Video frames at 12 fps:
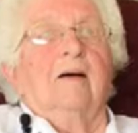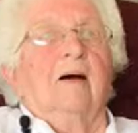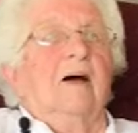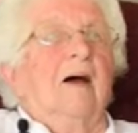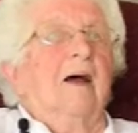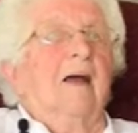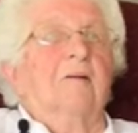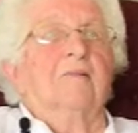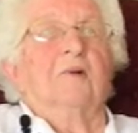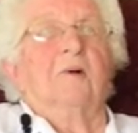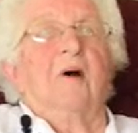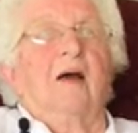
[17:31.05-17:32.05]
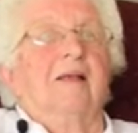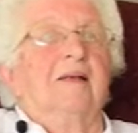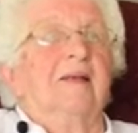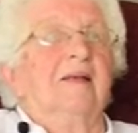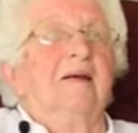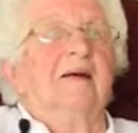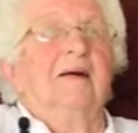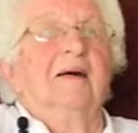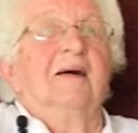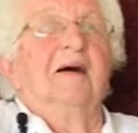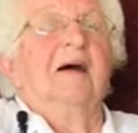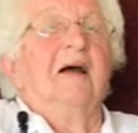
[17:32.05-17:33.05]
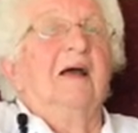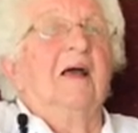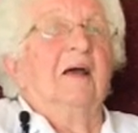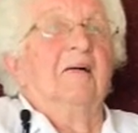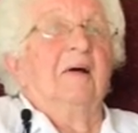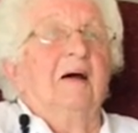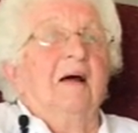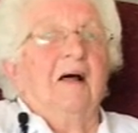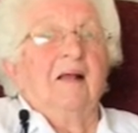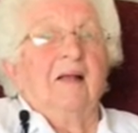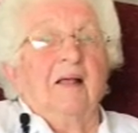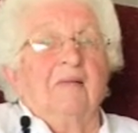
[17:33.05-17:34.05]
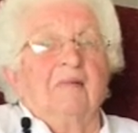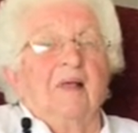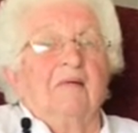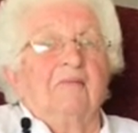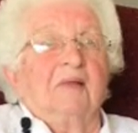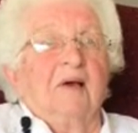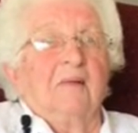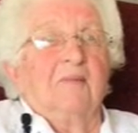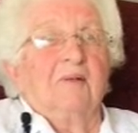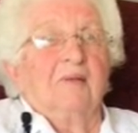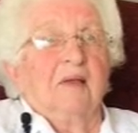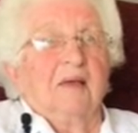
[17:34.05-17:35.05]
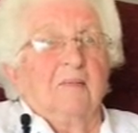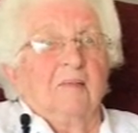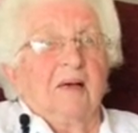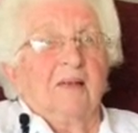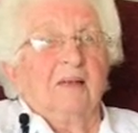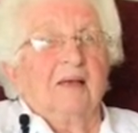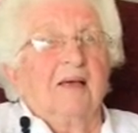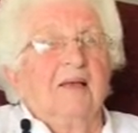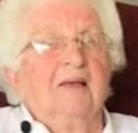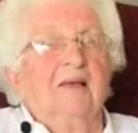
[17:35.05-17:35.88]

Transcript: I have no idea. I'd have to have time to think about that.